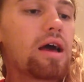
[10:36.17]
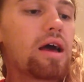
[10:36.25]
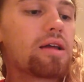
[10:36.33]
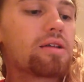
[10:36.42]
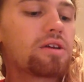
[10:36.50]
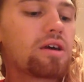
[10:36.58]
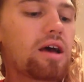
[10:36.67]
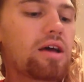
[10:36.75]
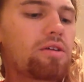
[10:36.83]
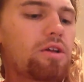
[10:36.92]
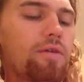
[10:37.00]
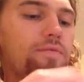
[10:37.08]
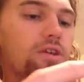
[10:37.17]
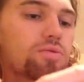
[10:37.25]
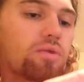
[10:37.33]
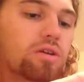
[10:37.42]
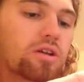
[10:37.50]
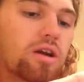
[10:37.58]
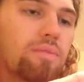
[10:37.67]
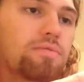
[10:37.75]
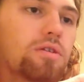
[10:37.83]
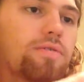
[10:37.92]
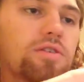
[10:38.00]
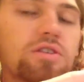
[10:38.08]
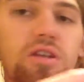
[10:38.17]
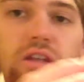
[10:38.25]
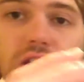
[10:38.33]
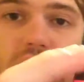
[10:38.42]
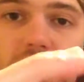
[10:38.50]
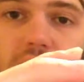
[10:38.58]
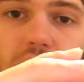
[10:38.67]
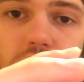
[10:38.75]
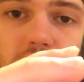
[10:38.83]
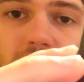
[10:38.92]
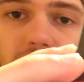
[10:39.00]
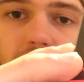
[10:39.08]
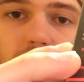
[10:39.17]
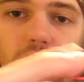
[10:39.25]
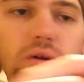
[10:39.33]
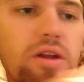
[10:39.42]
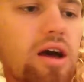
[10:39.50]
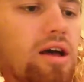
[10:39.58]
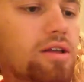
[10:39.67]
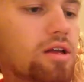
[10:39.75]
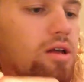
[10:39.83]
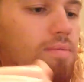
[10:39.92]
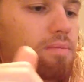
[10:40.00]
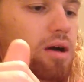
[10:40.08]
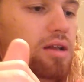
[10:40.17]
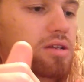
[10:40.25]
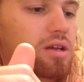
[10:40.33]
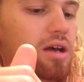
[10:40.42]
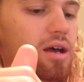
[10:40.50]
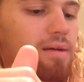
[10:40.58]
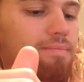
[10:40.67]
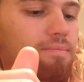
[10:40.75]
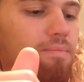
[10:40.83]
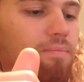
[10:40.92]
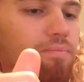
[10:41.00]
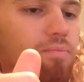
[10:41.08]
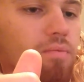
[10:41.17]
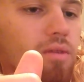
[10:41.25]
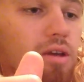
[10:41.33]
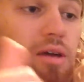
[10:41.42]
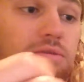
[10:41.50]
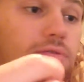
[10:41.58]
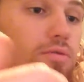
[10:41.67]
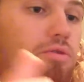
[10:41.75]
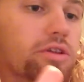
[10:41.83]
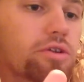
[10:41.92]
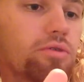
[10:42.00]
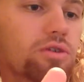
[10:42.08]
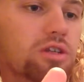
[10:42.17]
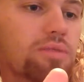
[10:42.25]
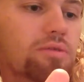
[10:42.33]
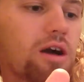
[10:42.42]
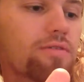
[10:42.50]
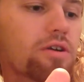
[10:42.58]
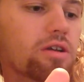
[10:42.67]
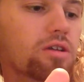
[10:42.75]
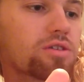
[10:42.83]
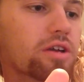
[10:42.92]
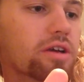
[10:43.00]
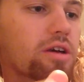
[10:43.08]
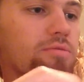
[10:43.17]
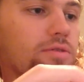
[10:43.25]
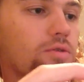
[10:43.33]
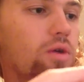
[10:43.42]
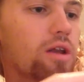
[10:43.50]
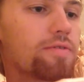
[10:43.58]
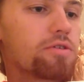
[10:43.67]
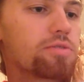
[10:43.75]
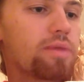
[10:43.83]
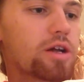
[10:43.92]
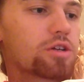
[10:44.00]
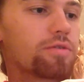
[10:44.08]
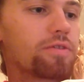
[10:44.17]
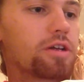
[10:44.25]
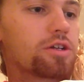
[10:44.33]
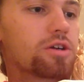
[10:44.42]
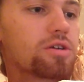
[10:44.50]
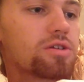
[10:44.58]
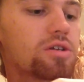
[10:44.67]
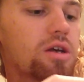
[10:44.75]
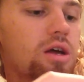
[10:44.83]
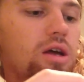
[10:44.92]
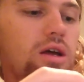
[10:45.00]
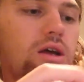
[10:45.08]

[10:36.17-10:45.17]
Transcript: And I don't know if this one comes with a CD soundtrack or not, but comes with a really cool slipcover, and it looks like it comes with quite a few special features.